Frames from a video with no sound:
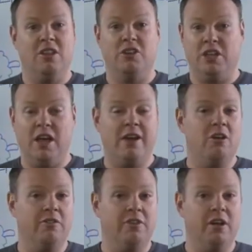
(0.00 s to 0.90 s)
there's a lot of
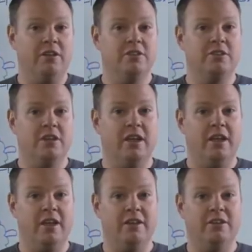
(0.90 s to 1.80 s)
Nerf guns,
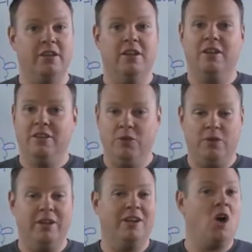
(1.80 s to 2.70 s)
and you
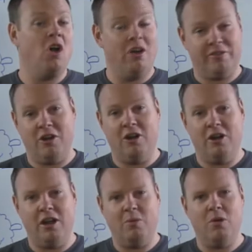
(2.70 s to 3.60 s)
can get caught off guard, and I,